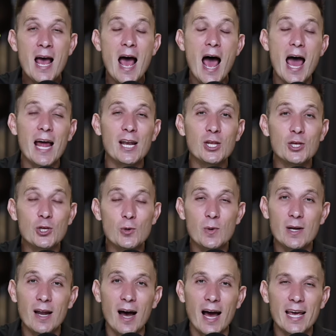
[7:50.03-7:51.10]
and you
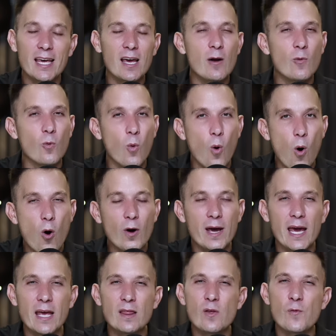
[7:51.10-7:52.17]
and I can walk
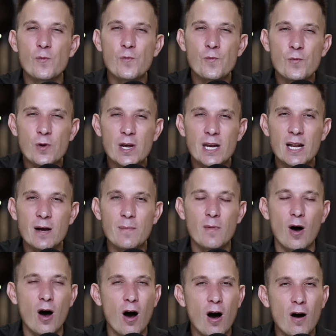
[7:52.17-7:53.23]
in the freedom
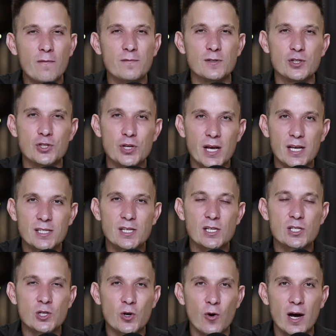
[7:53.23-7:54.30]
of
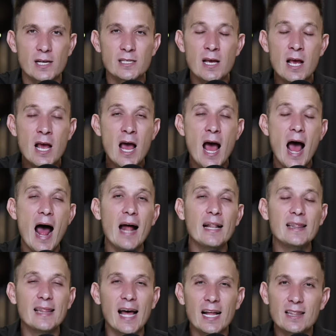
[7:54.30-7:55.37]
Jesus Christ
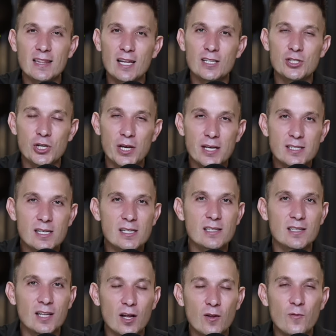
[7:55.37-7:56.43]
and that that Jesus
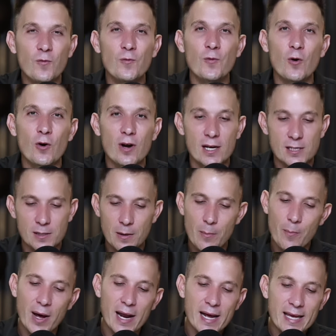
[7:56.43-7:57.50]
did for us.
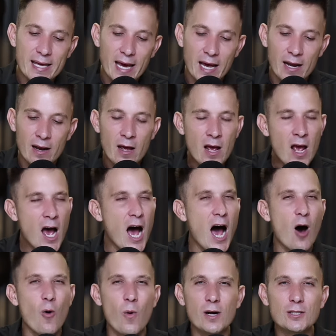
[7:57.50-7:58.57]
But again,
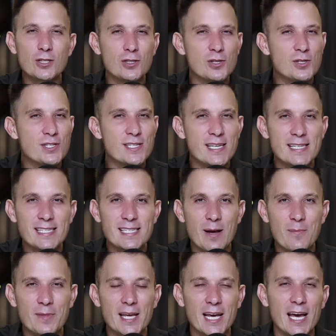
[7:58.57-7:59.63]
I want you to see
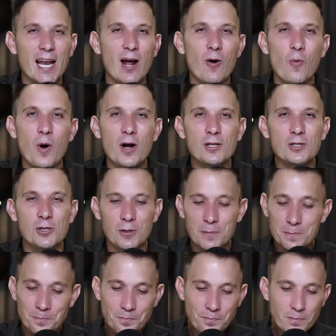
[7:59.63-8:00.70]
something and I want you
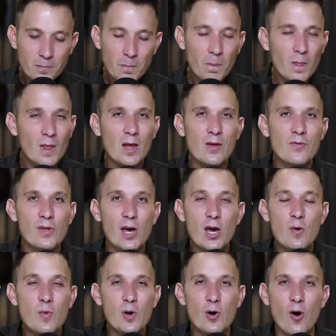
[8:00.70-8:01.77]
there
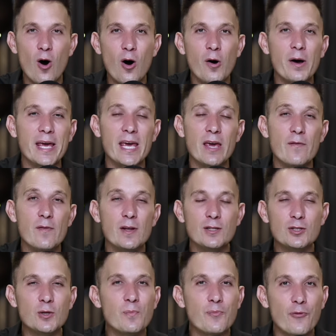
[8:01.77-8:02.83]
we are even
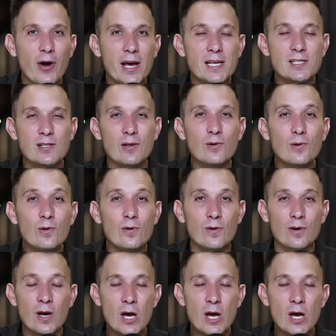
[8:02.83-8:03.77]
to praise the Lord